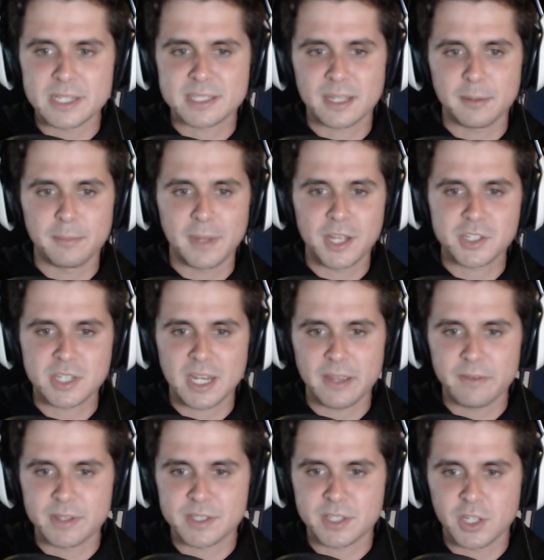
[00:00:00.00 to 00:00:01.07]
time. Imagine
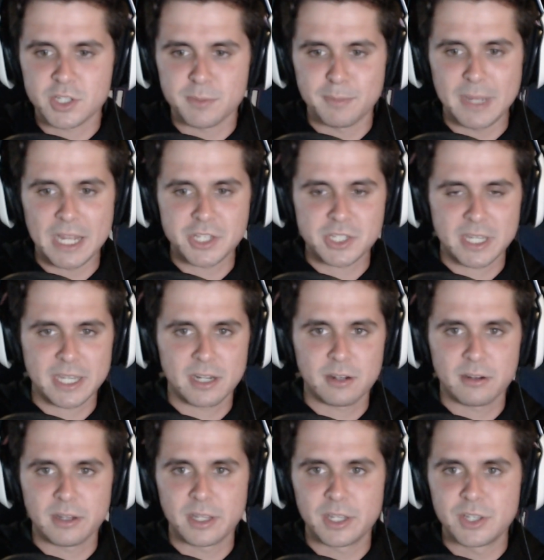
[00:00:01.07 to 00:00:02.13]
having such magic at
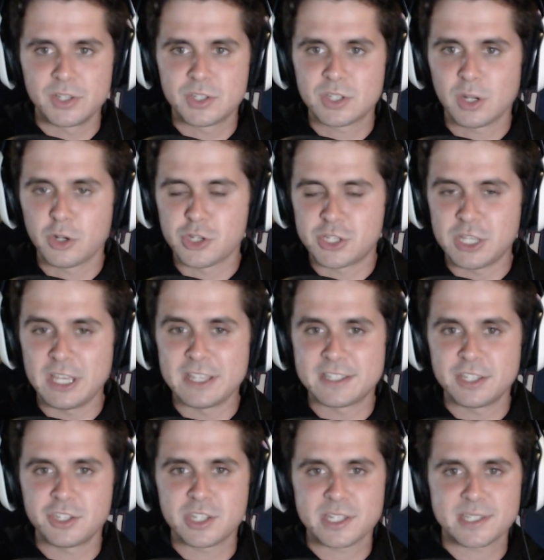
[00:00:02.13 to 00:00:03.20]
her age. Or is
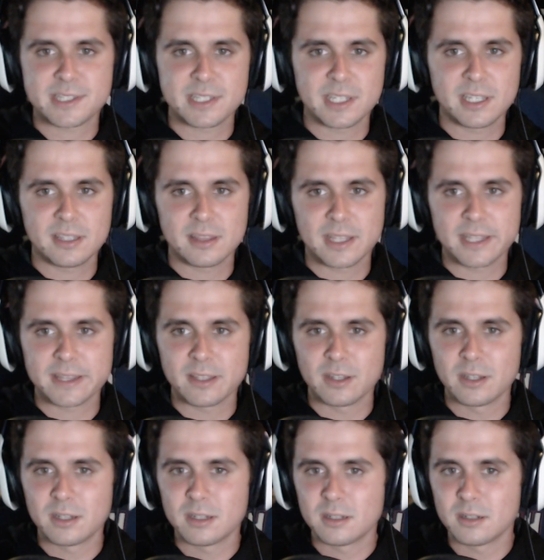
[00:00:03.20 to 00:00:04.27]
he just seeing like
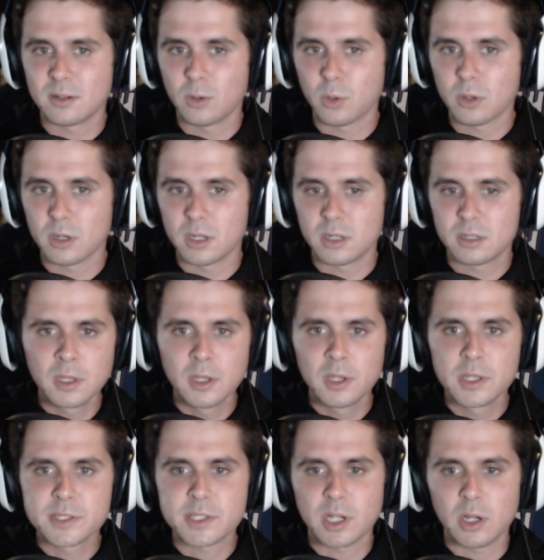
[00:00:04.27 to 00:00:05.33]
the aura?
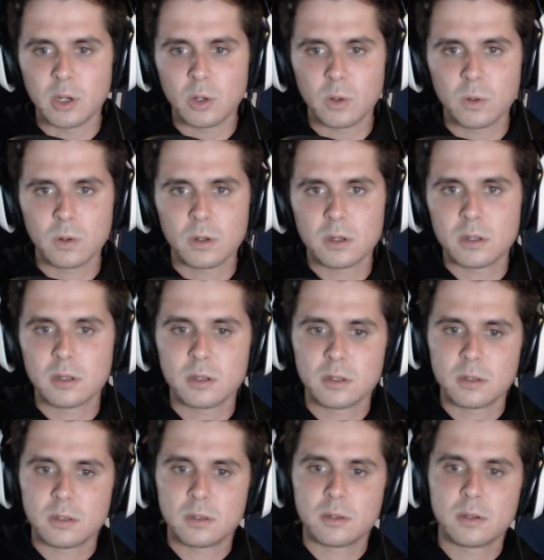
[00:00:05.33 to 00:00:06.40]
So
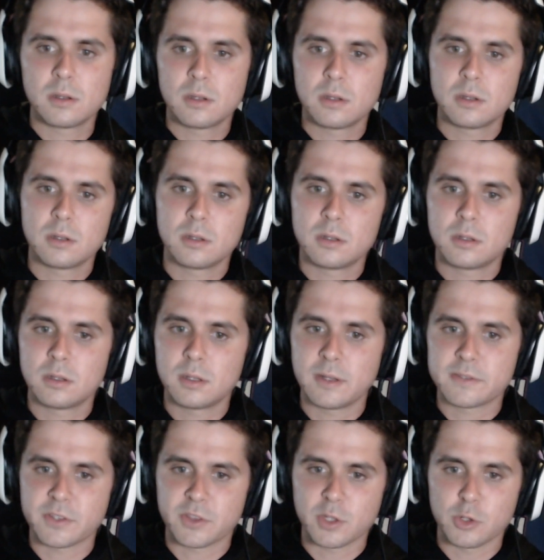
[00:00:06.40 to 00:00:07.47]
I
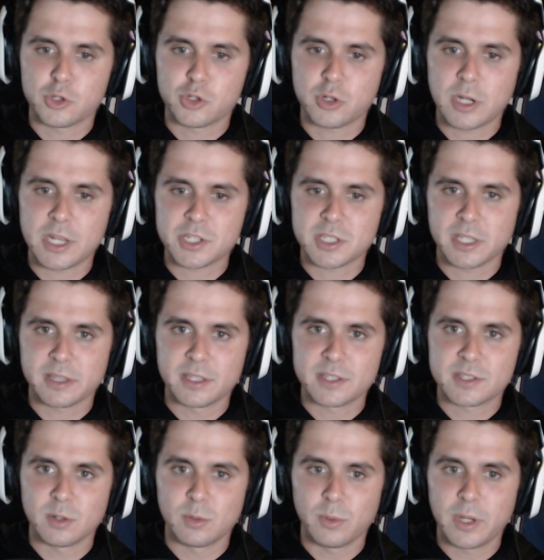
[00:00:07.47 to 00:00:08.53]
have to throw trash like
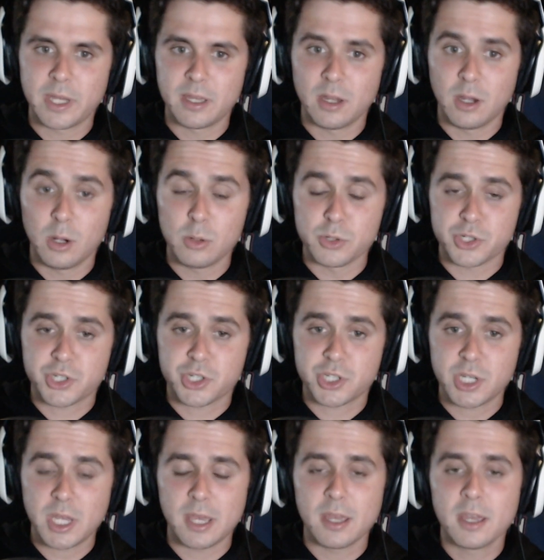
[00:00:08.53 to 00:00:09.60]
this away. Oh
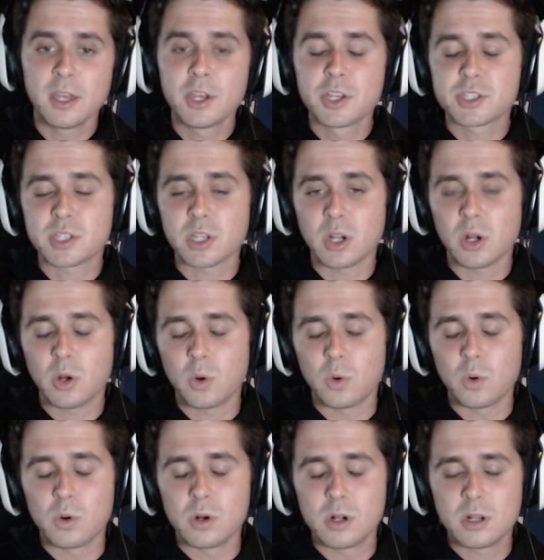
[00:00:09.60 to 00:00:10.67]
shit. So